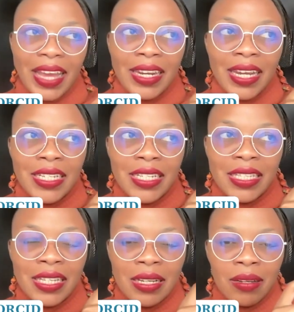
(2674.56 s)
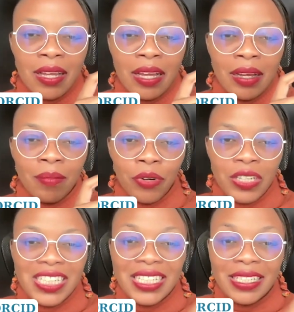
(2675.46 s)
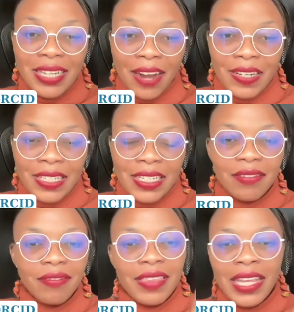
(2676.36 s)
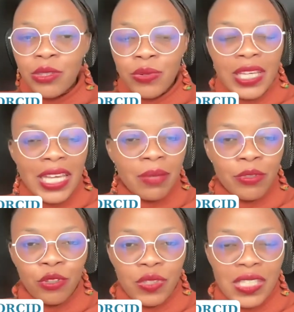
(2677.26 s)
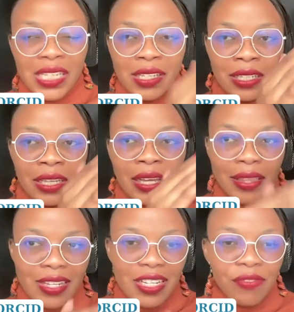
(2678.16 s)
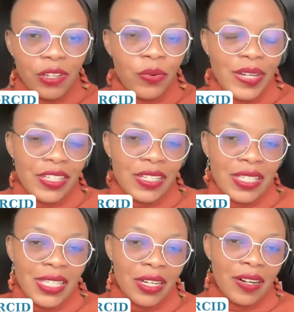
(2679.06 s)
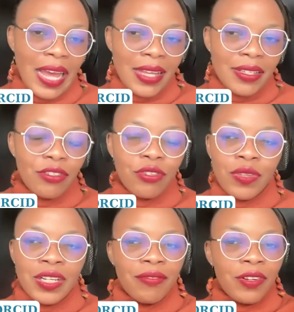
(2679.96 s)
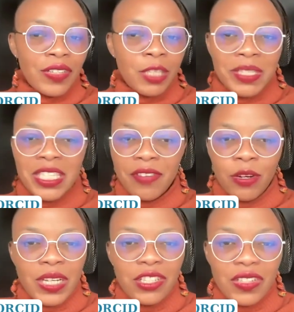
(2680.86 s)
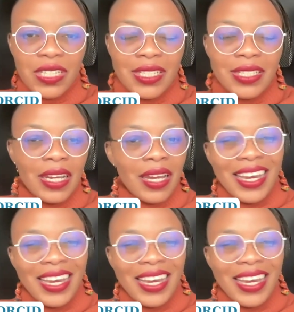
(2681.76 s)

And under the project narrative, that's where you're able to see the different questions that are asked. So they're very specific questions.